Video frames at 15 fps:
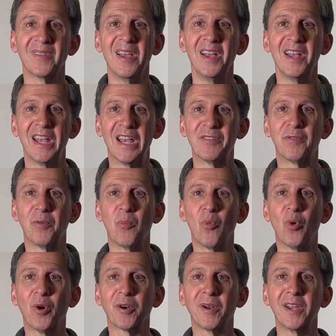And for
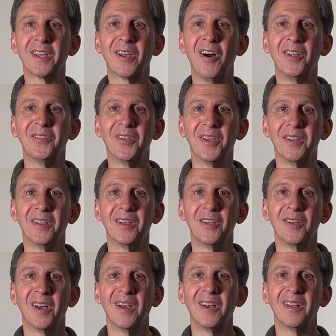more great content,
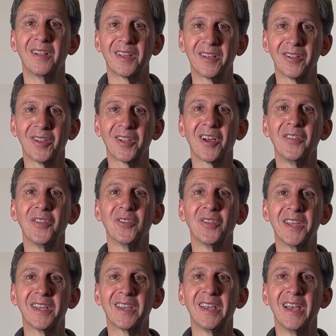click on the
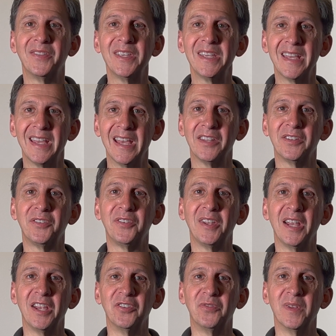link at the end of
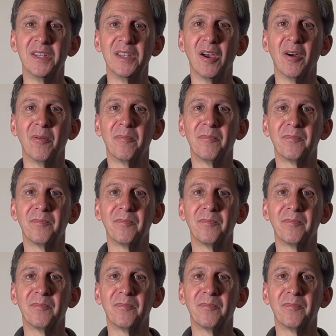today's video.